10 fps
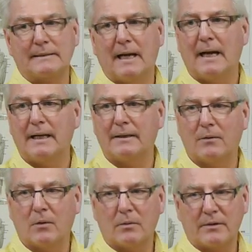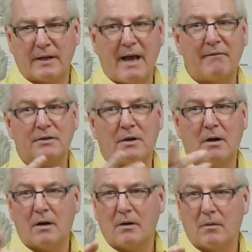side or with an
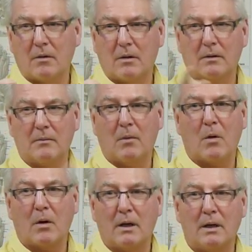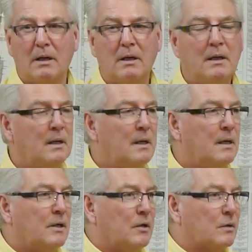Avatar or Mora,
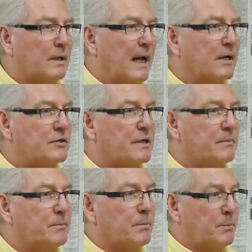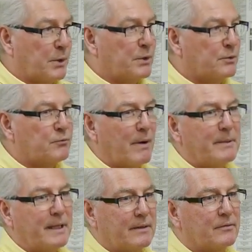you can actually produce
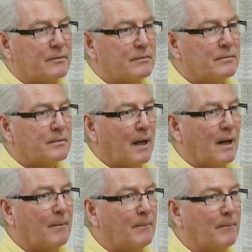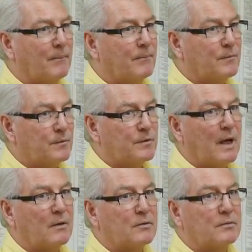remedies. Um,
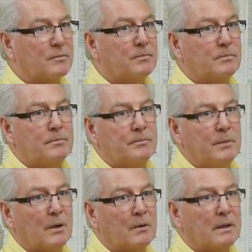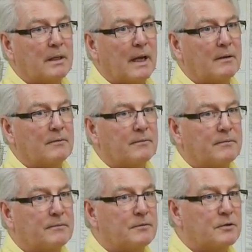sounds you know, kind of
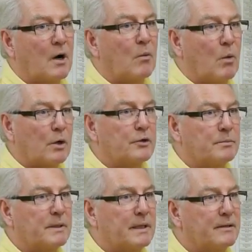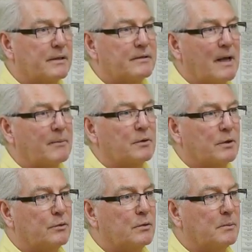Star Wars, but it, it's
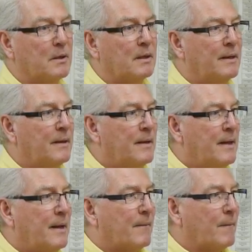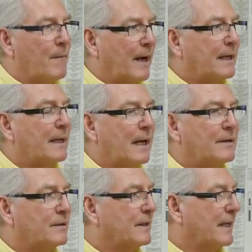absolutely doable.
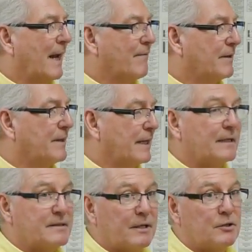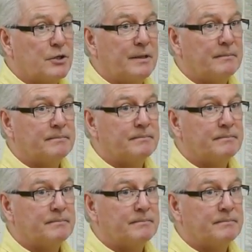Recognizing that everything is energy,